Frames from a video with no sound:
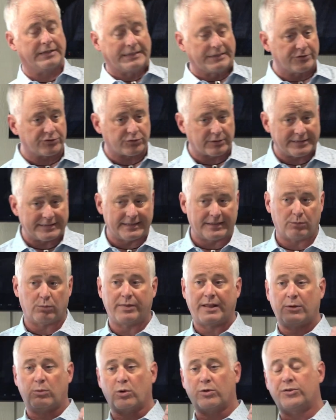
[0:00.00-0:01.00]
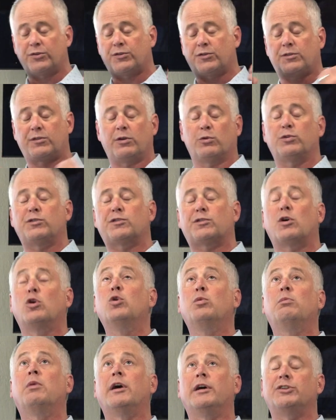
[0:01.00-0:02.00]
history that there was so
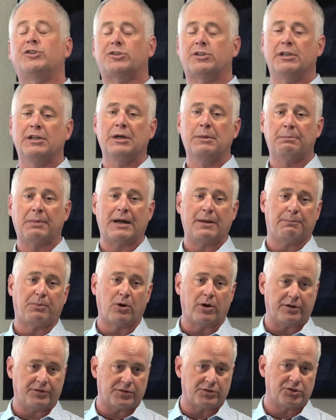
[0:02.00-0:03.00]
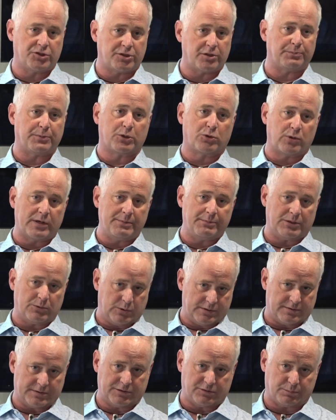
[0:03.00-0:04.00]
much bipartisanship agreement
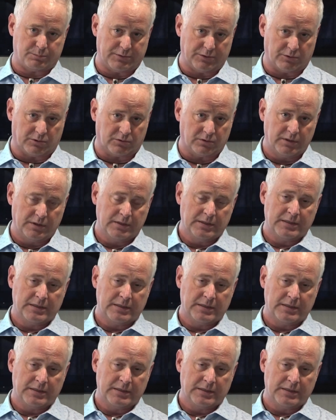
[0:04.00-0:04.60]
with this bill,